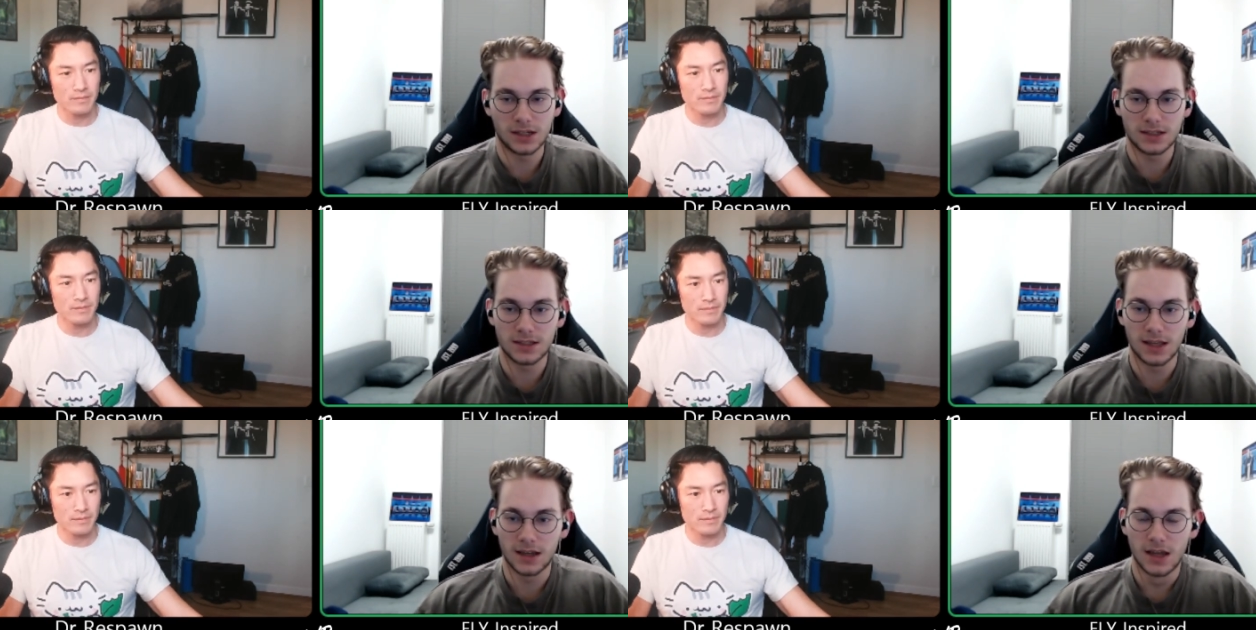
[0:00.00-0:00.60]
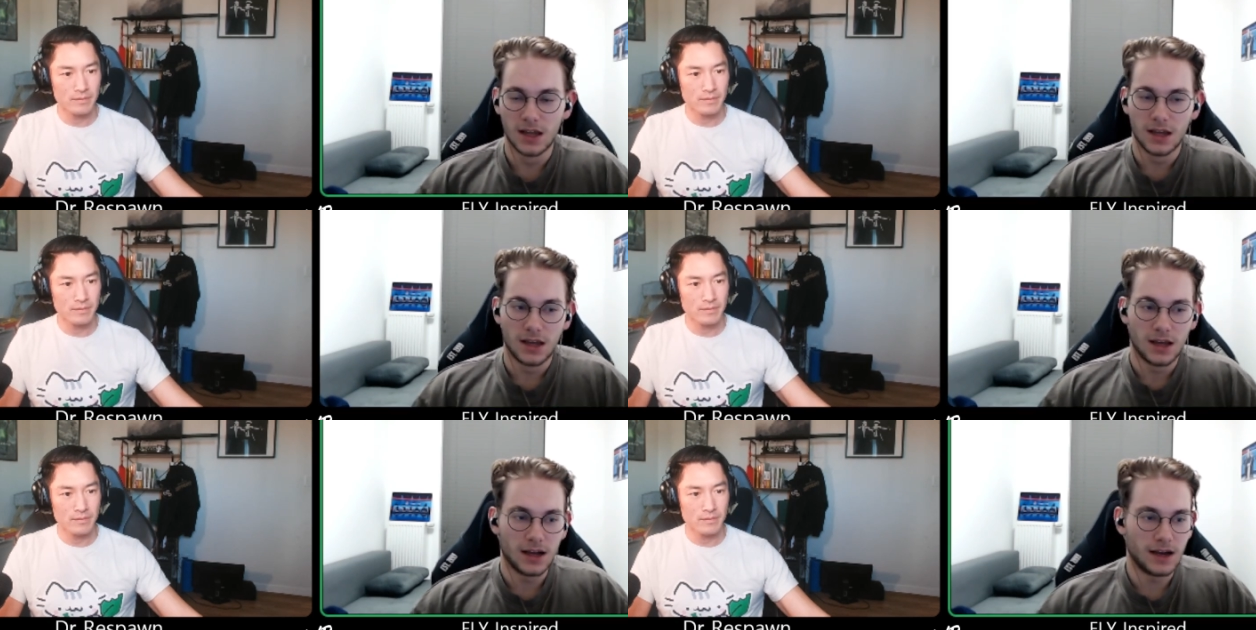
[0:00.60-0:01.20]
Speaker 1: is like
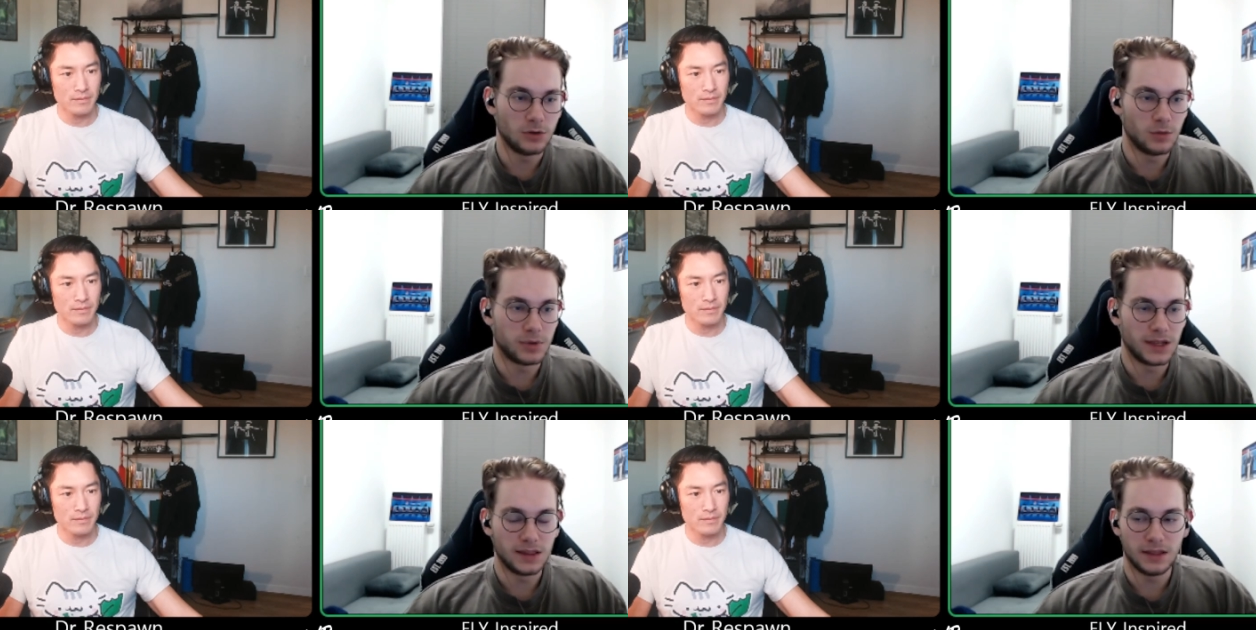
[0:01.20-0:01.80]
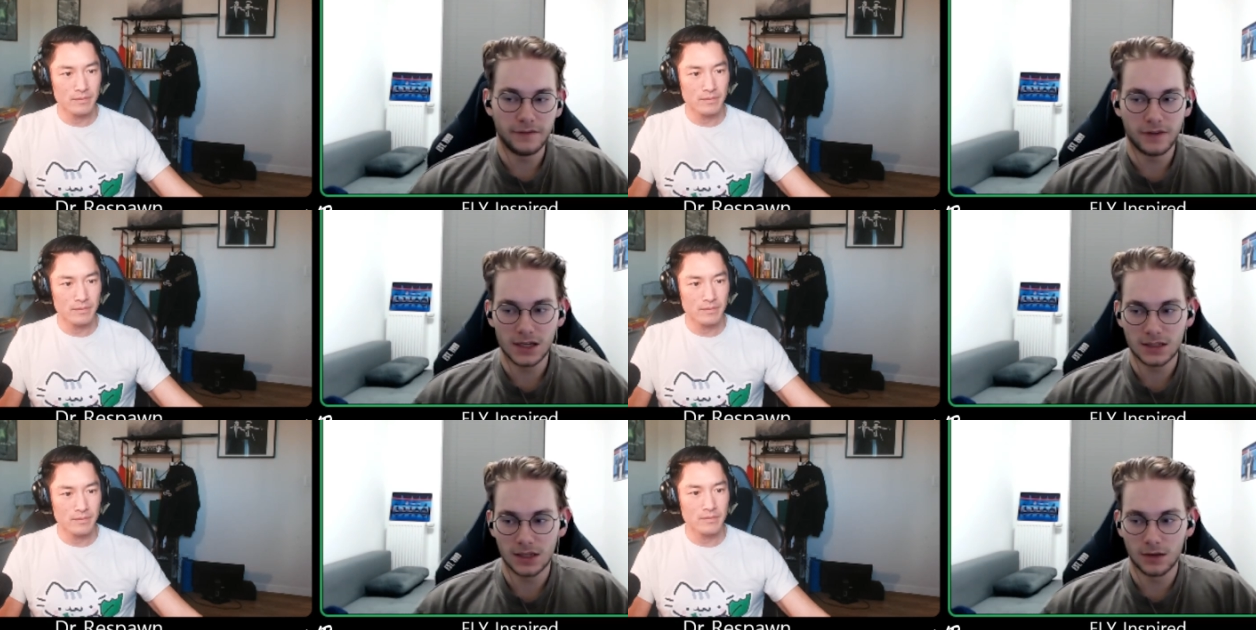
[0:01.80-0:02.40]
how to play in team
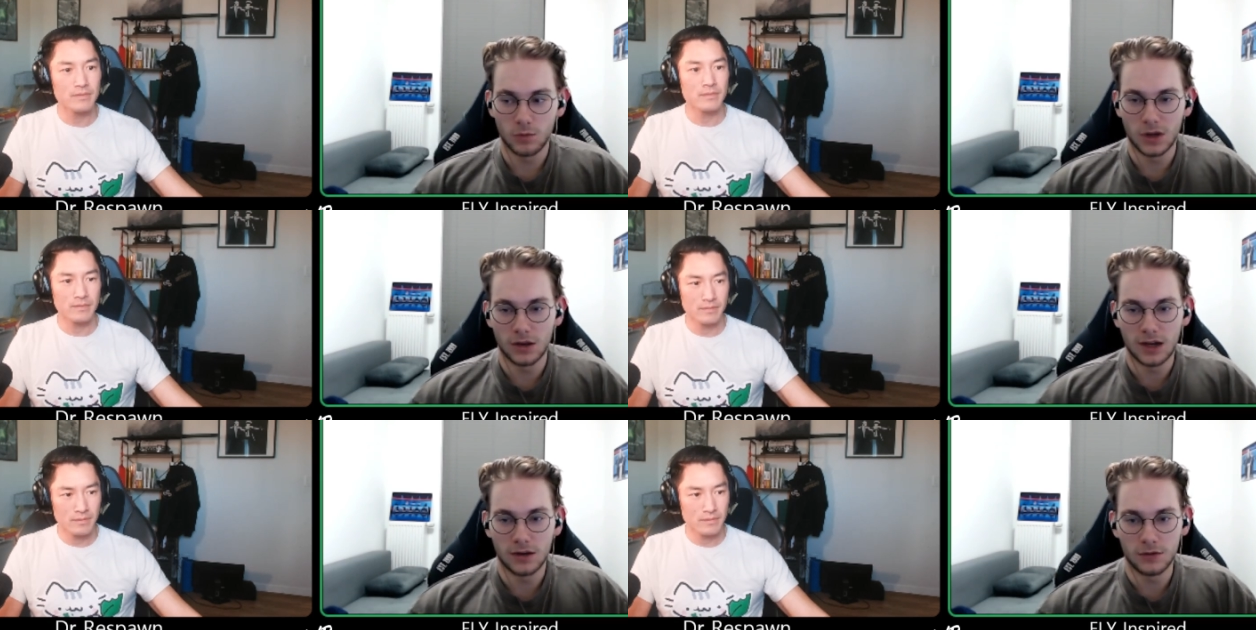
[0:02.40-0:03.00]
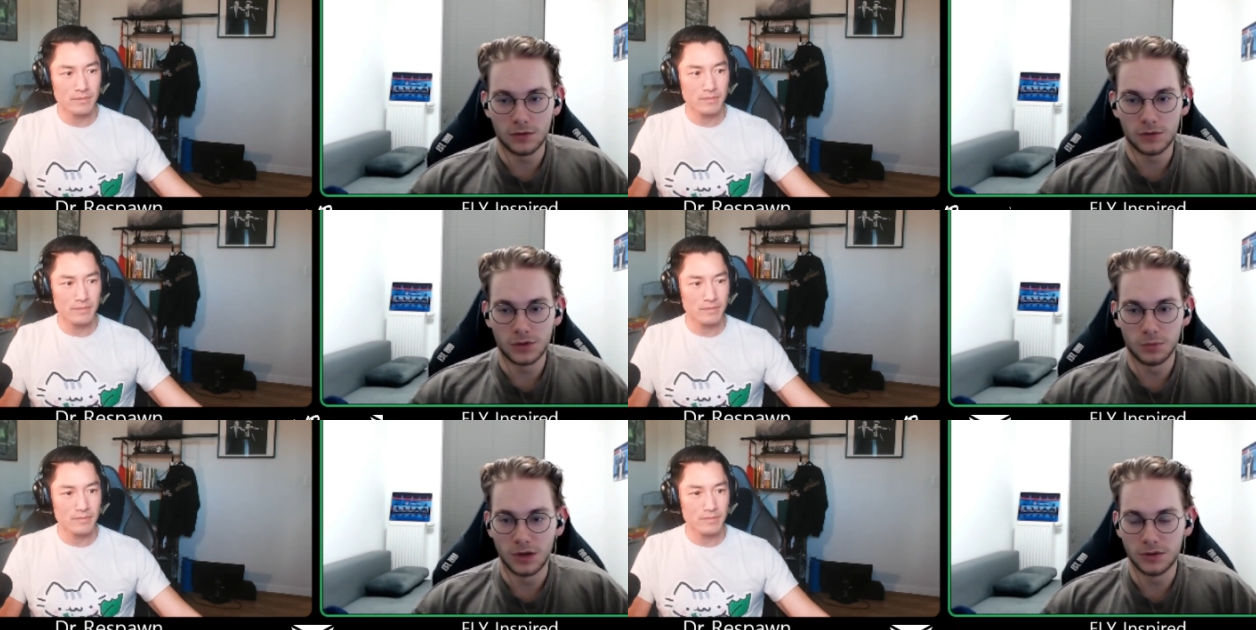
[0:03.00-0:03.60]
fights and when are you
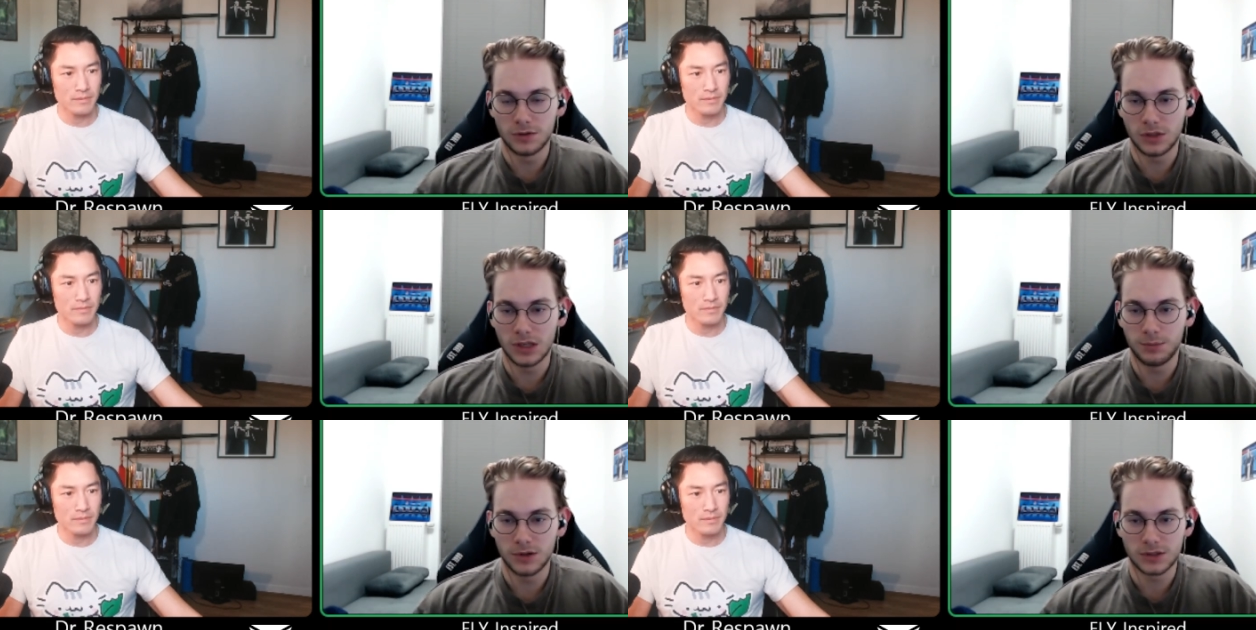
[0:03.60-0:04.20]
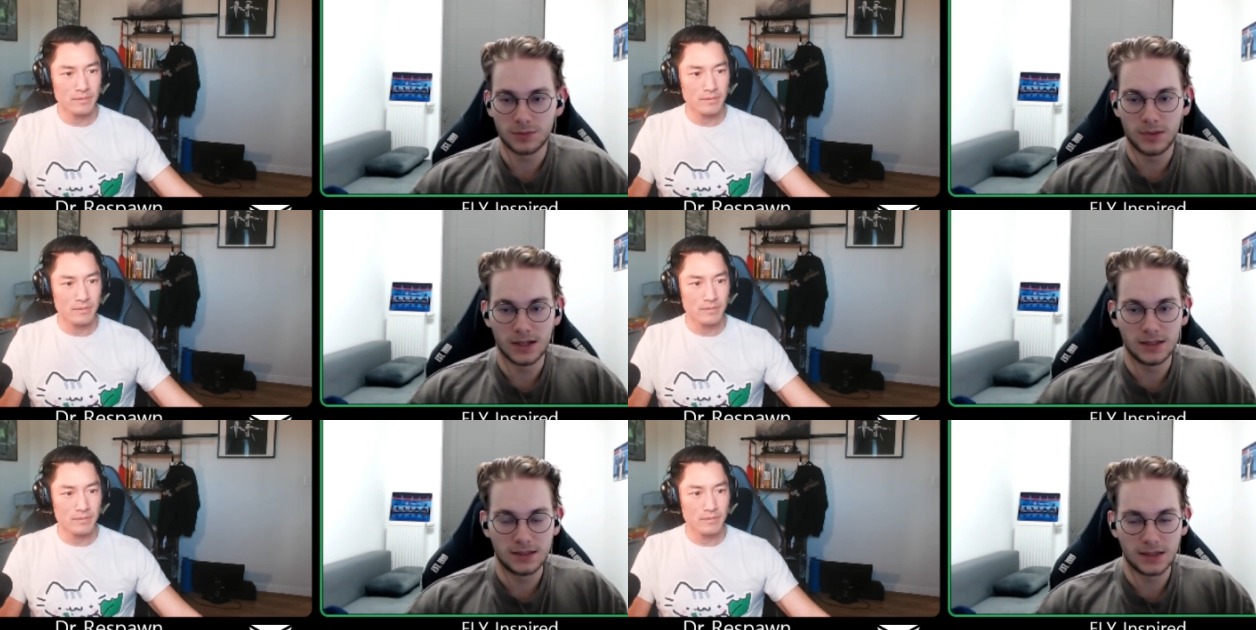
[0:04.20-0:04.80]
supposed to keep your
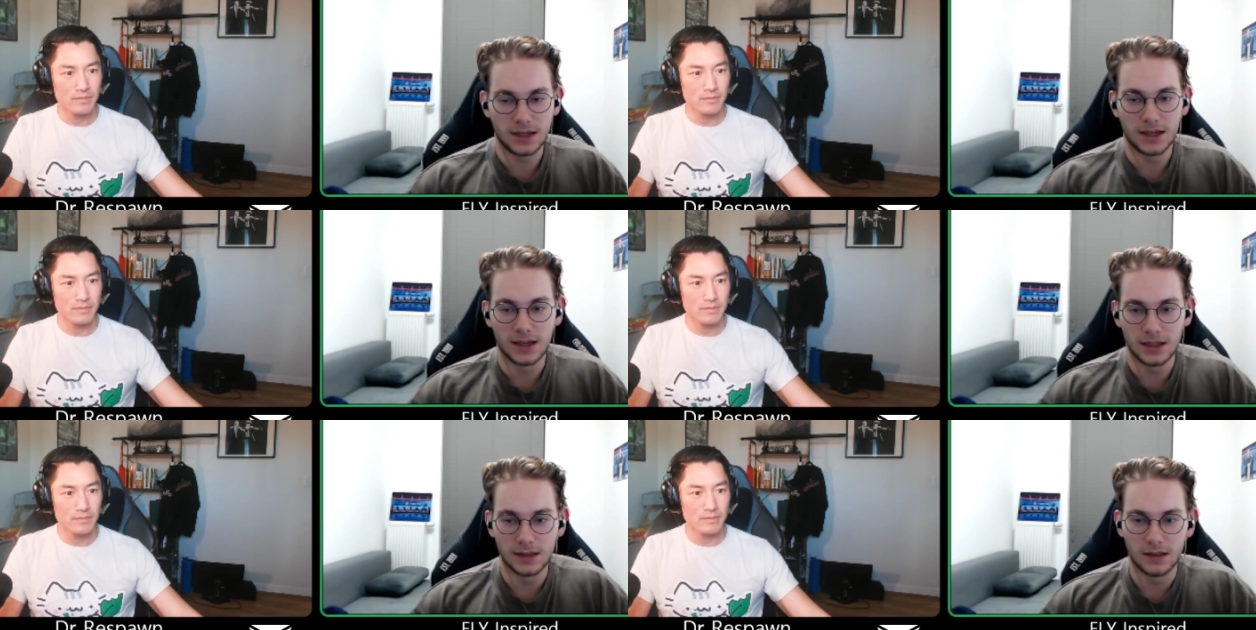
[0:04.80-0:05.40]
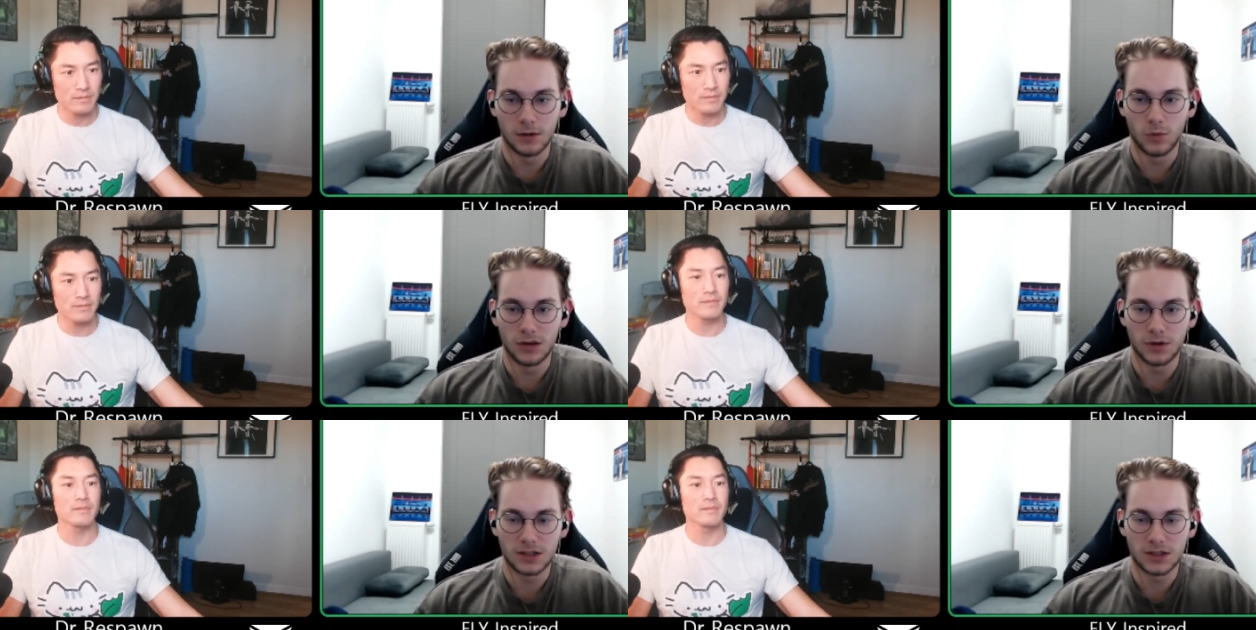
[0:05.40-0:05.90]
spells and when you are mm.